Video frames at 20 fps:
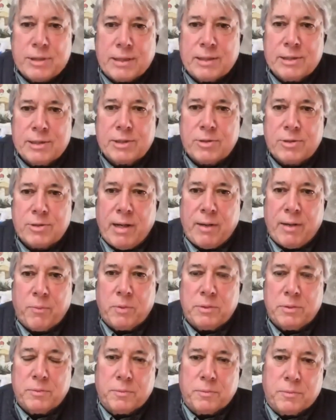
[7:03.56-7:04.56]
This is great.
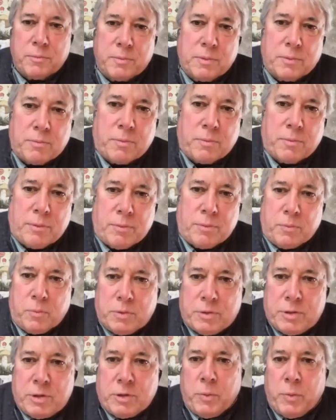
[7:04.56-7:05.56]
We'll we'll
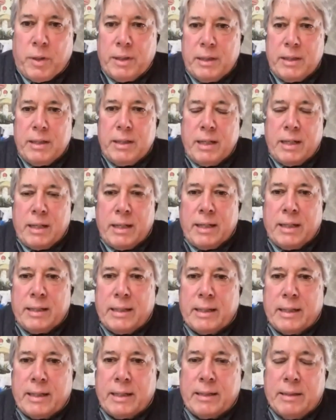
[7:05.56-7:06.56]
we'll do it." And
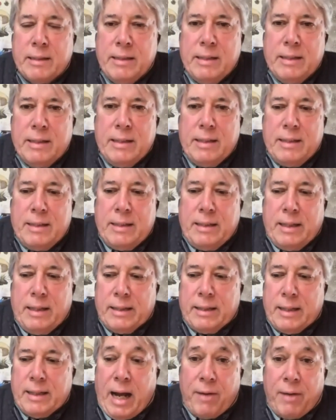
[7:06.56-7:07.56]
uh,
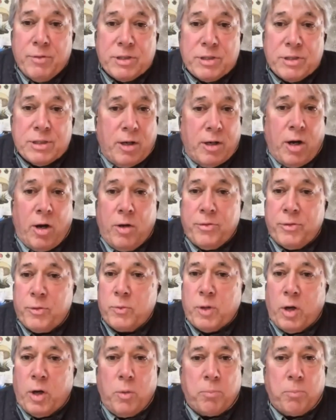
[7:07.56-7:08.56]
and I was all
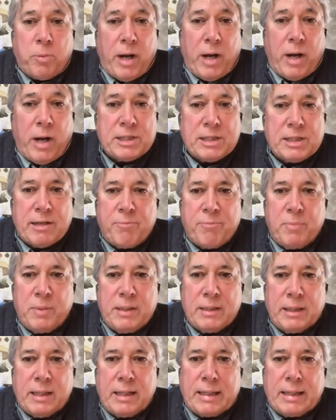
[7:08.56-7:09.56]
through the whole process. I've
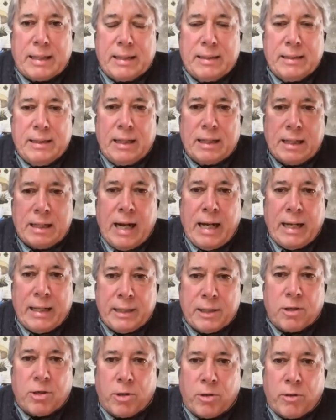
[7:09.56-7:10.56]
been like a guy
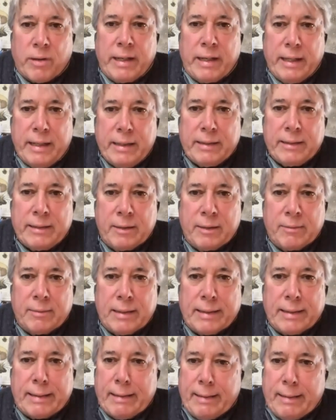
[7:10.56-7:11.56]
in a hurry. You know,
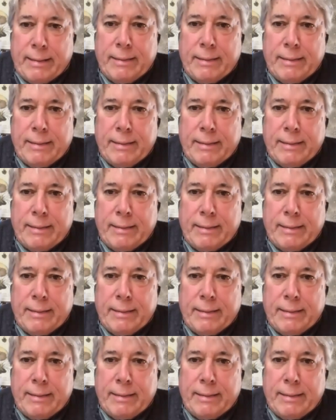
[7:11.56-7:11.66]
like